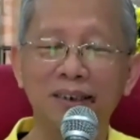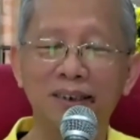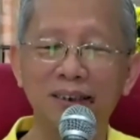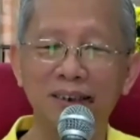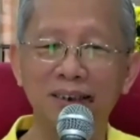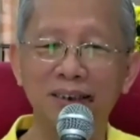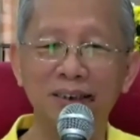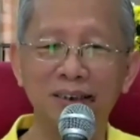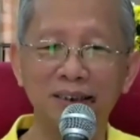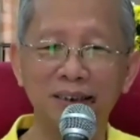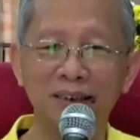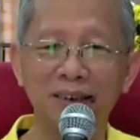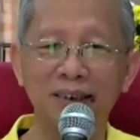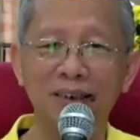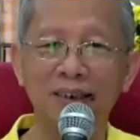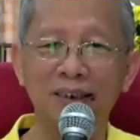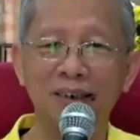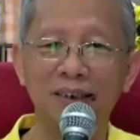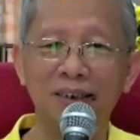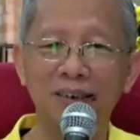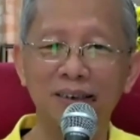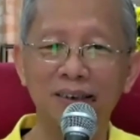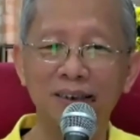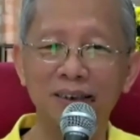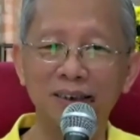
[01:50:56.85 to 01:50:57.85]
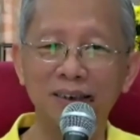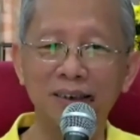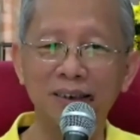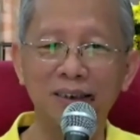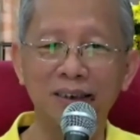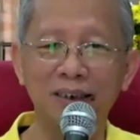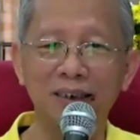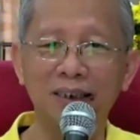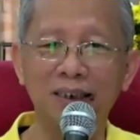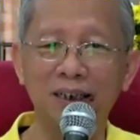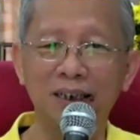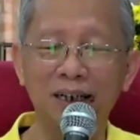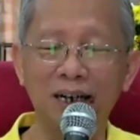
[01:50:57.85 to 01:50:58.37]

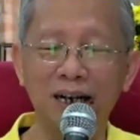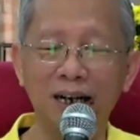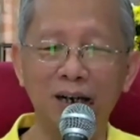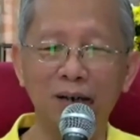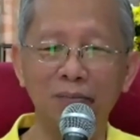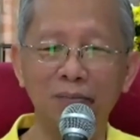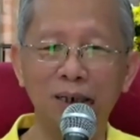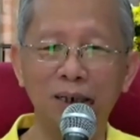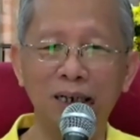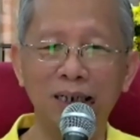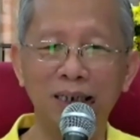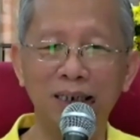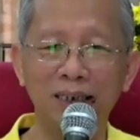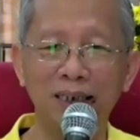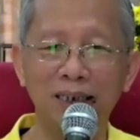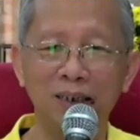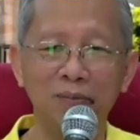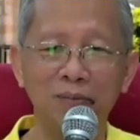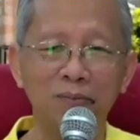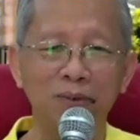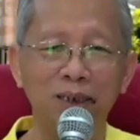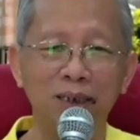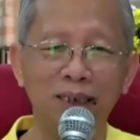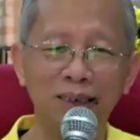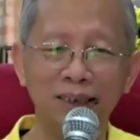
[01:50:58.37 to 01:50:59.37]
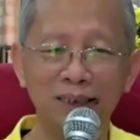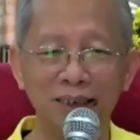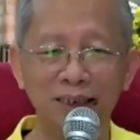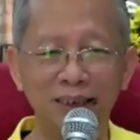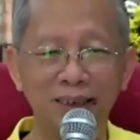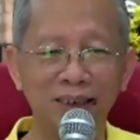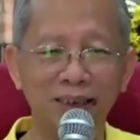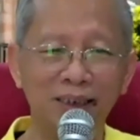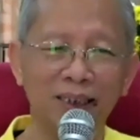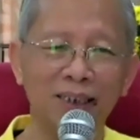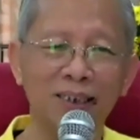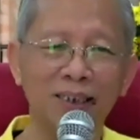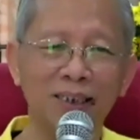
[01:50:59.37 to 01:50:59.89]
Karma niyama,
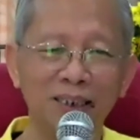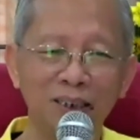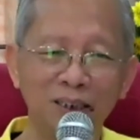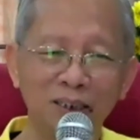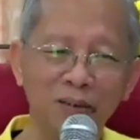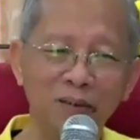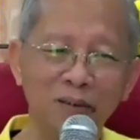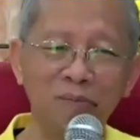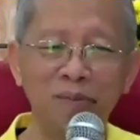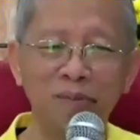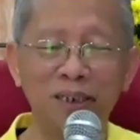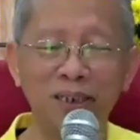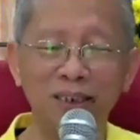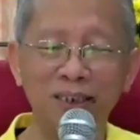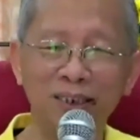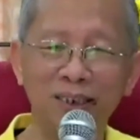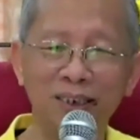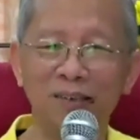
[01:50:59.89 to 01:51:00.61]
citta niyama,